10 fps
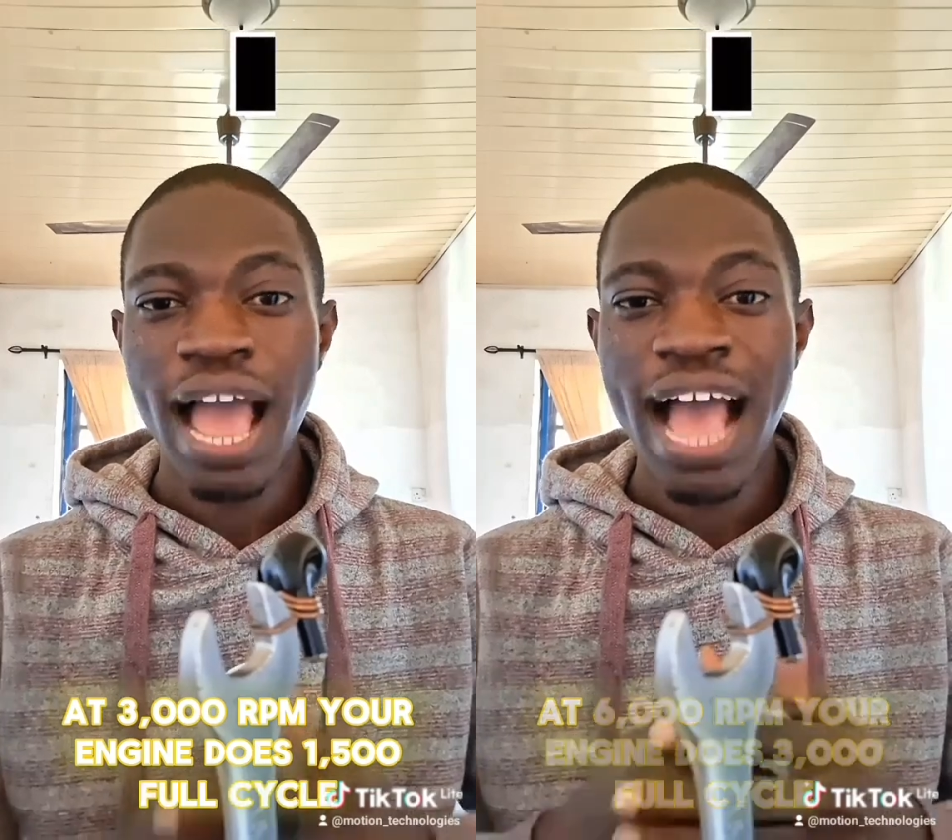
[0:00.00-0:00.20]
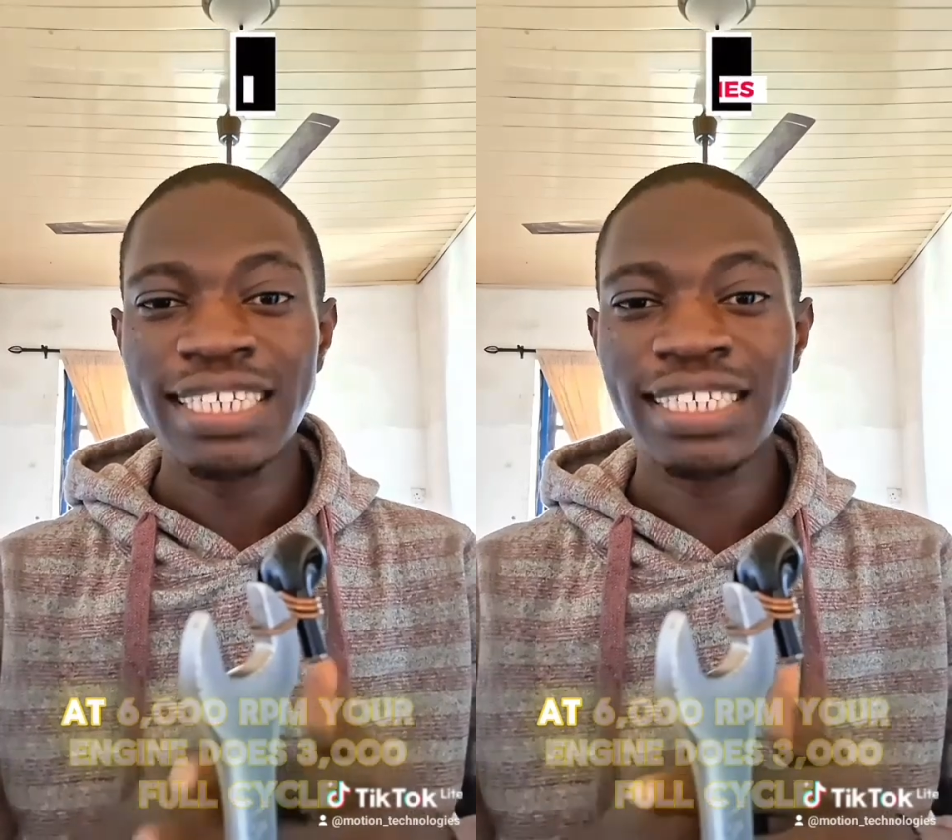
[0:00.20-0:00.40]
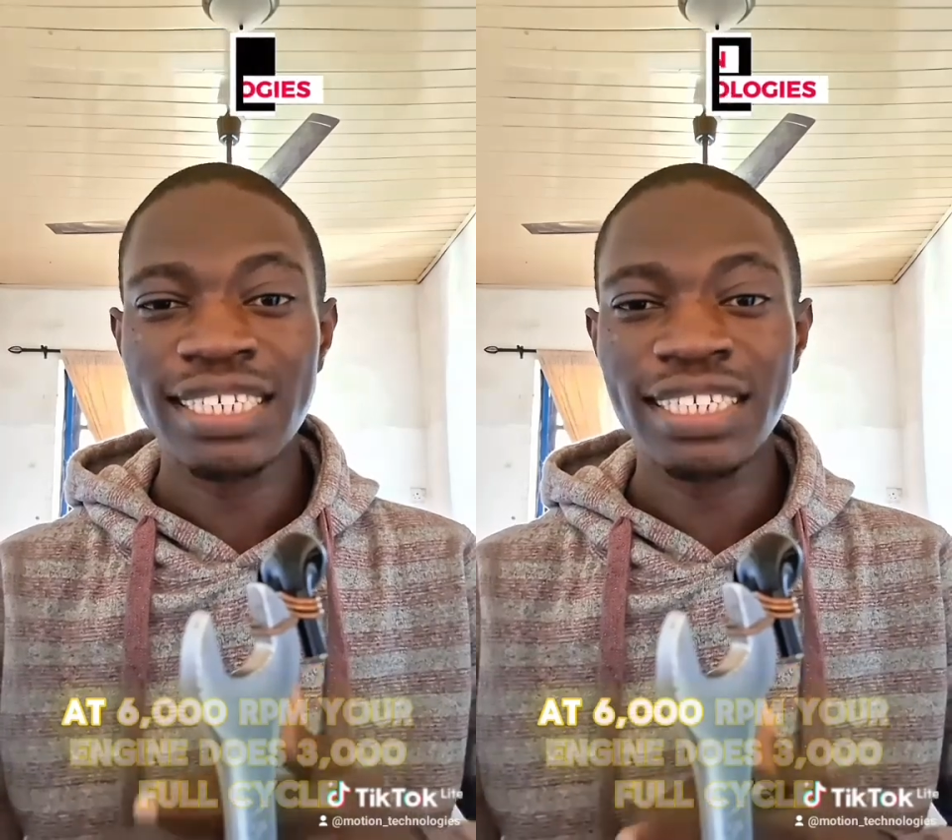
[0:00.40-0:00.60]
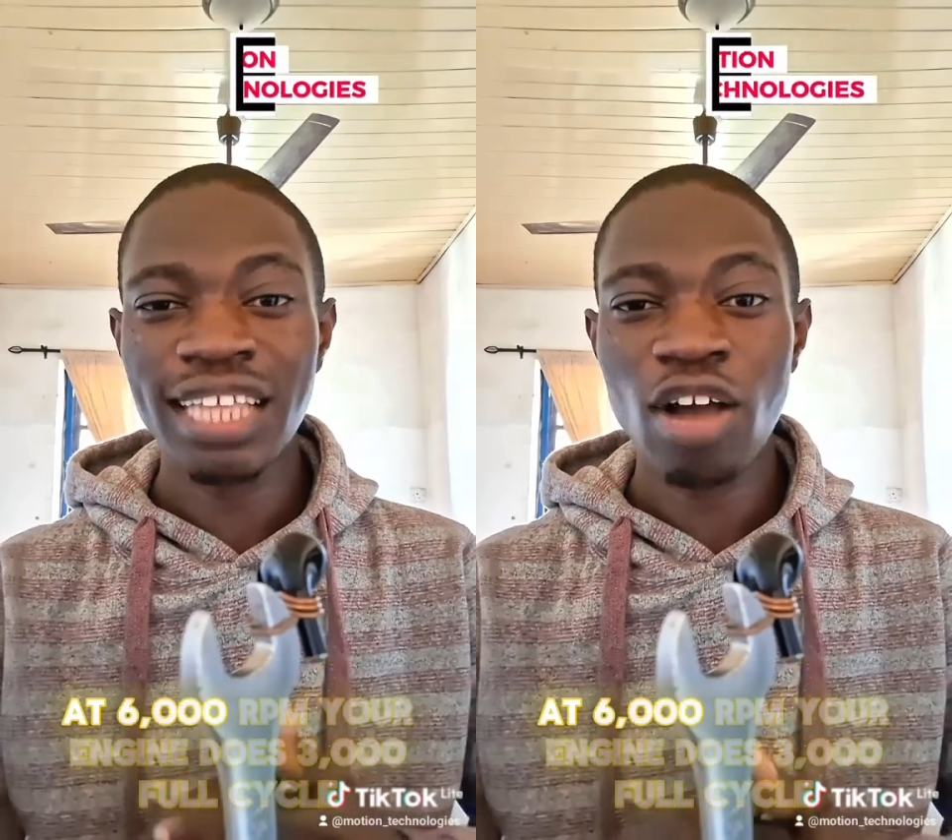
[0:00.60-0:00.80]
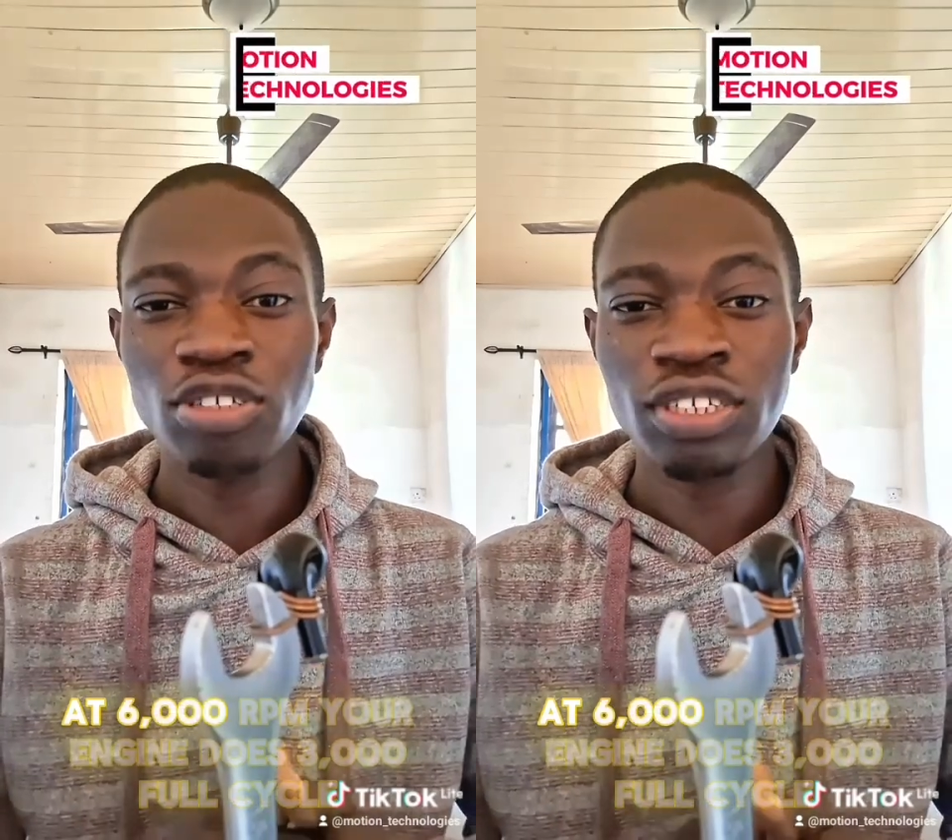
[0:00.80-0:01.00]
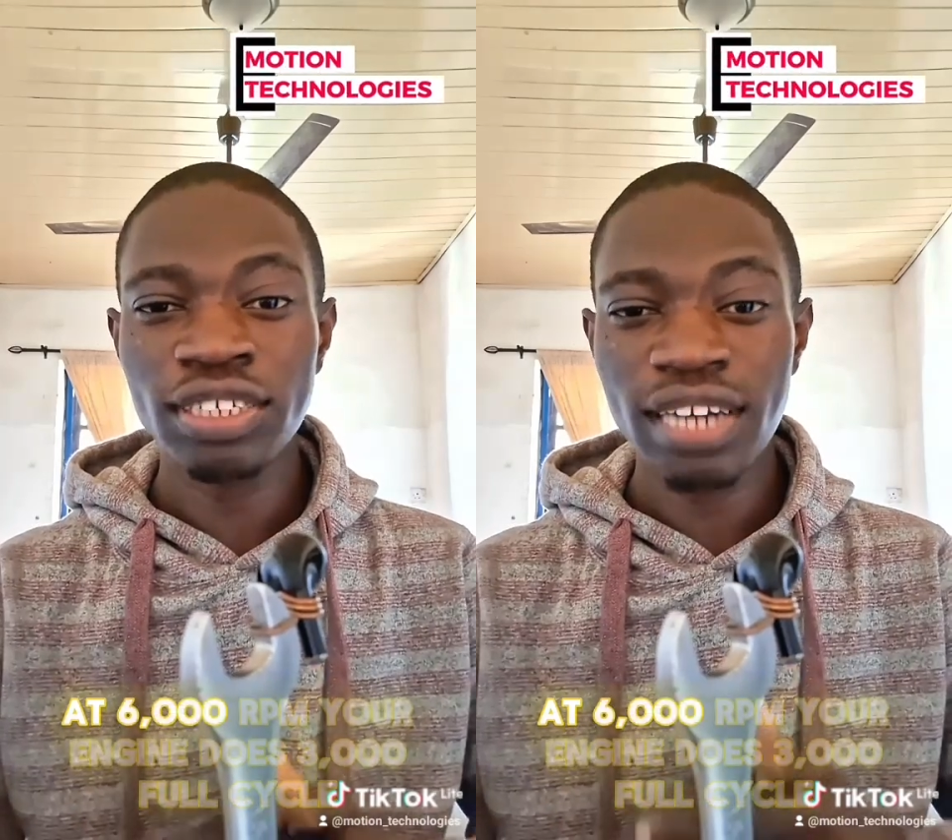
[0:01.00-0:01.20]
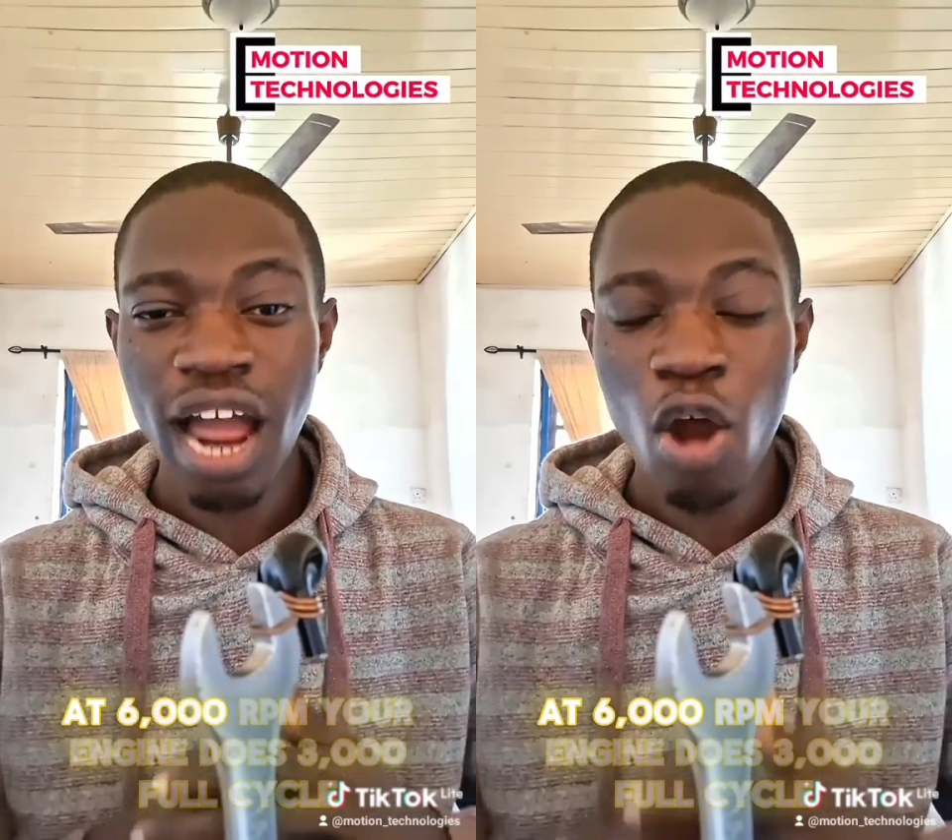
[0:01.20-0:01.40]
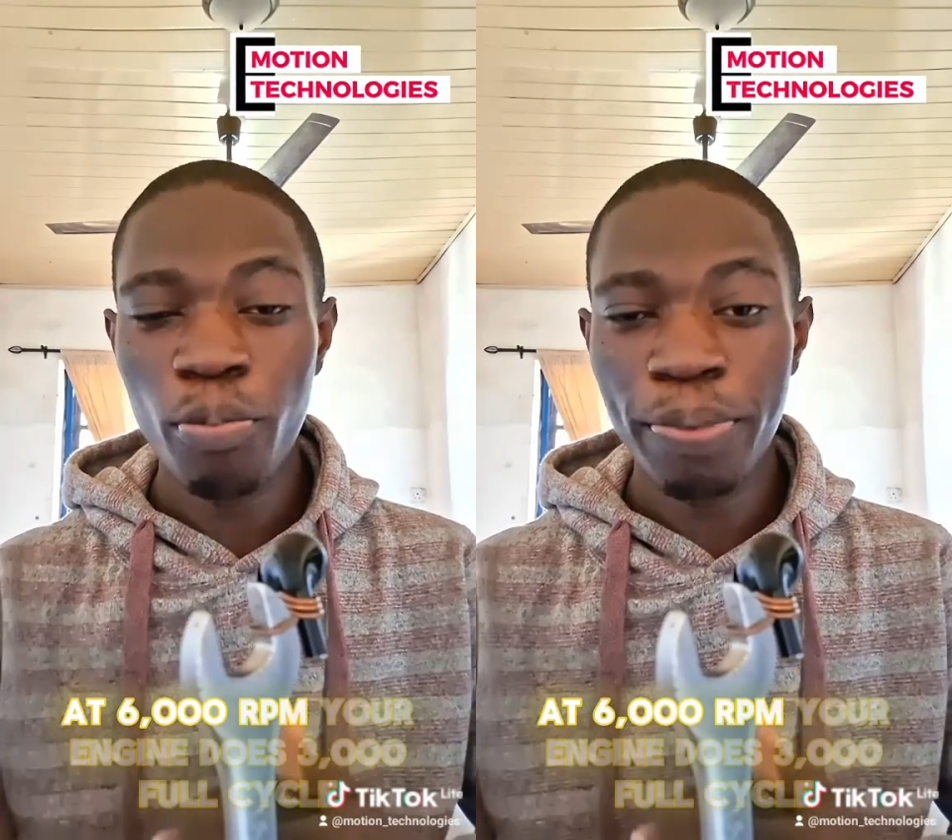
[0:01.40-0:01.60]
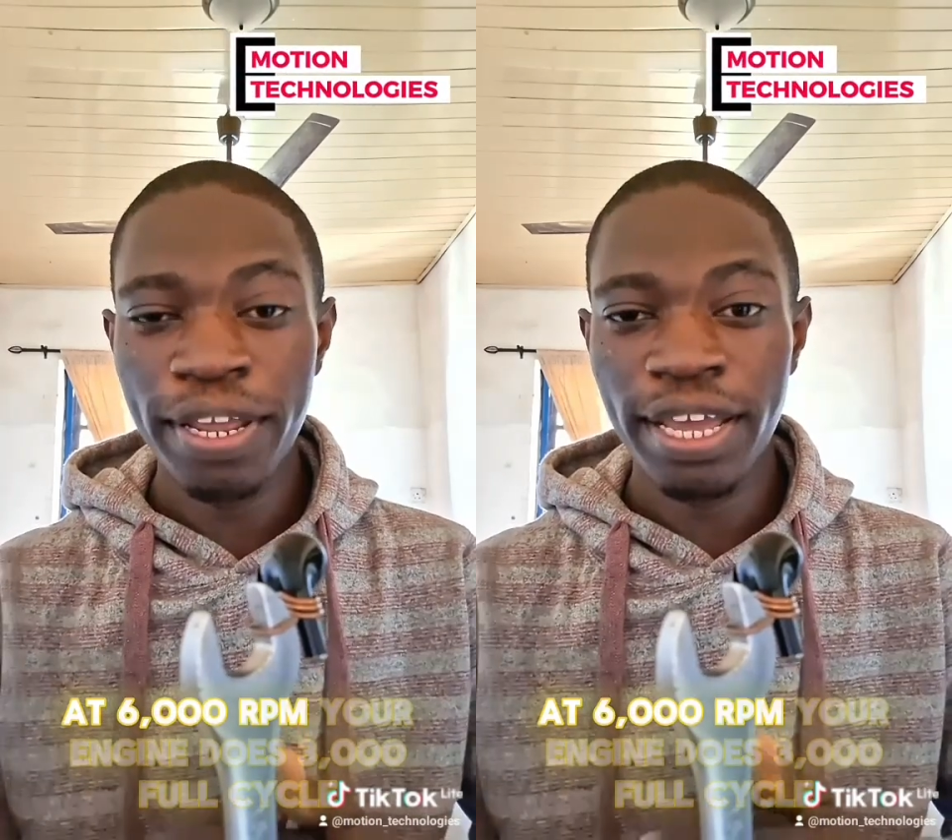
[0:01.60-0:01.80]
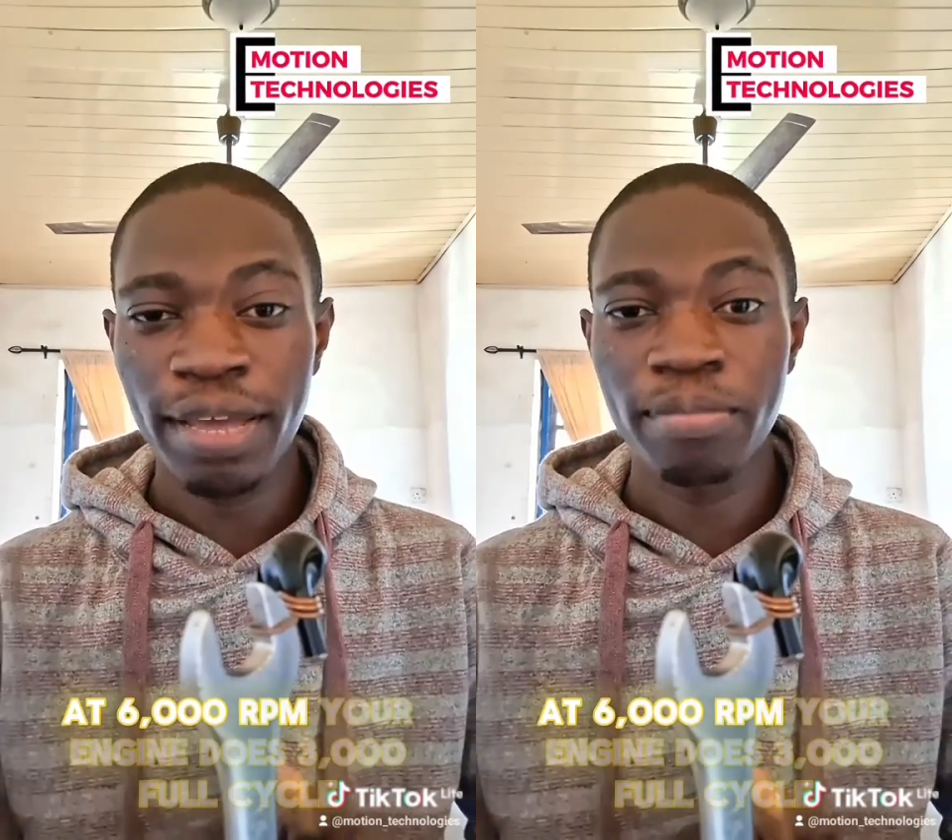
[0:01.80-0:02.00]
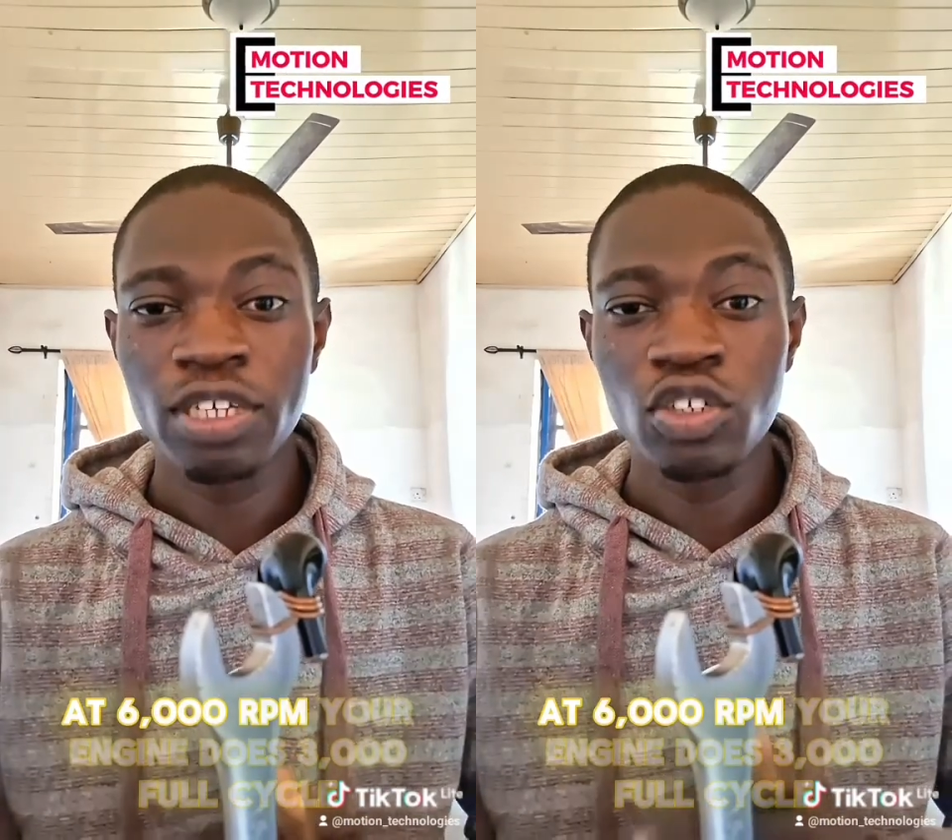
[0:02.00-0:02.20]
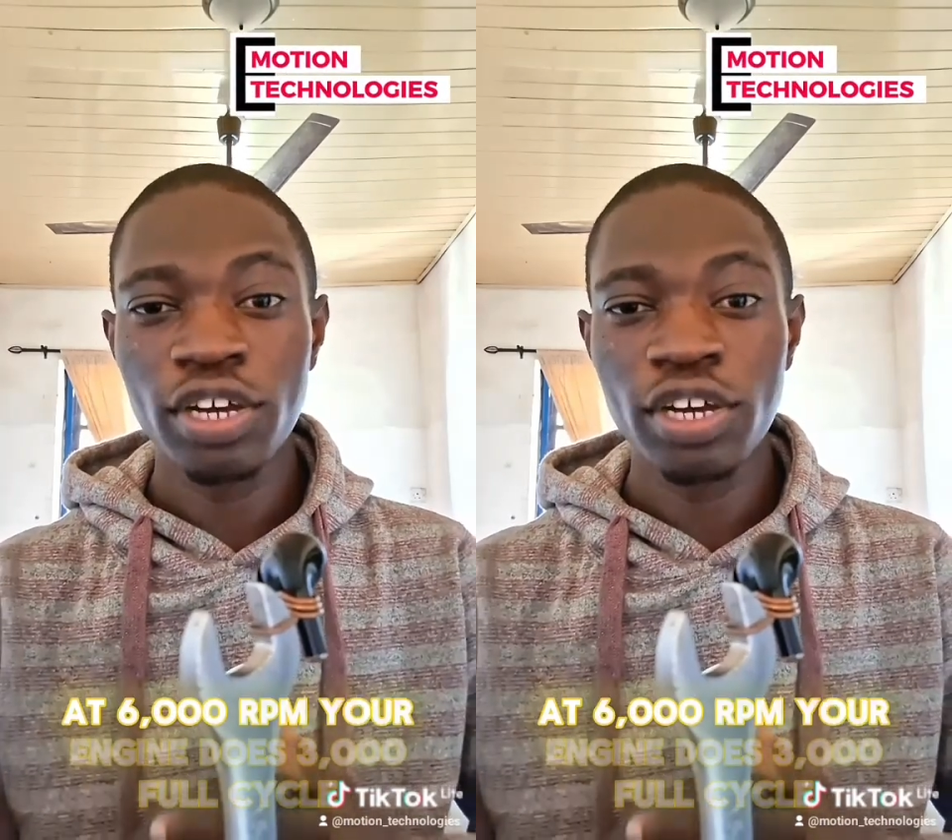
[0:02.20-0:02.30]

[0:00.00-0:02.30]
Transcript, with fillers: At 6000 RPM,